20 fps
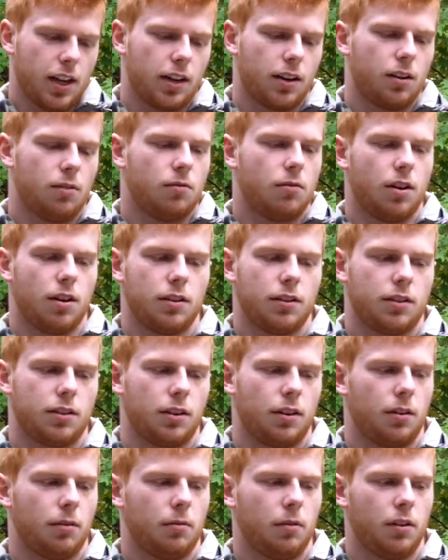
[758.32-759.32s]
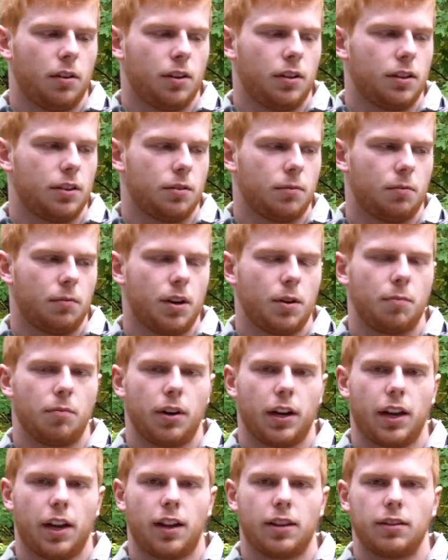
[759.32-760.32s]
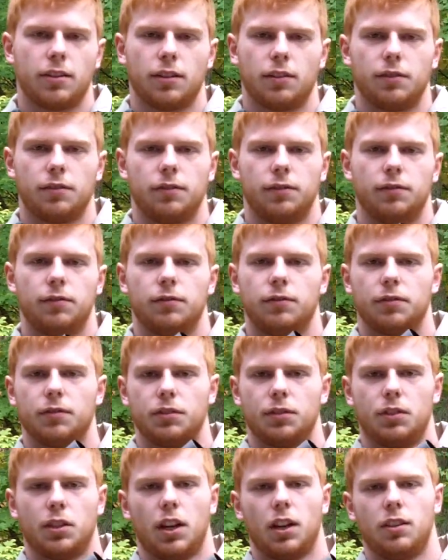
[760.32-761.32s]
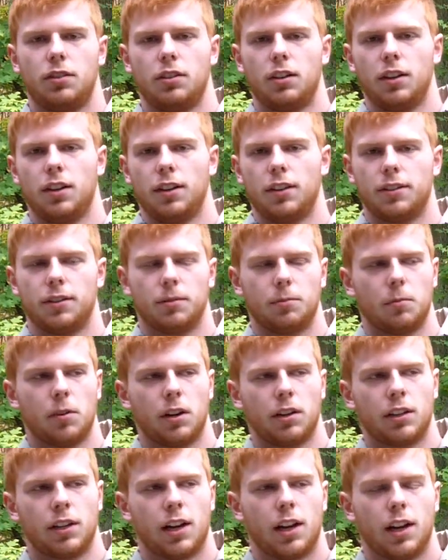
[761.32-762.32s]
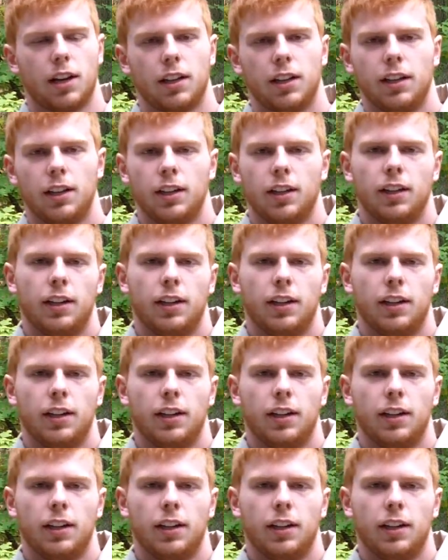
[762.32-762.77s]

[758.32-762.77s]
Echo 1s, they're really just rebrands of JGs and whatnot,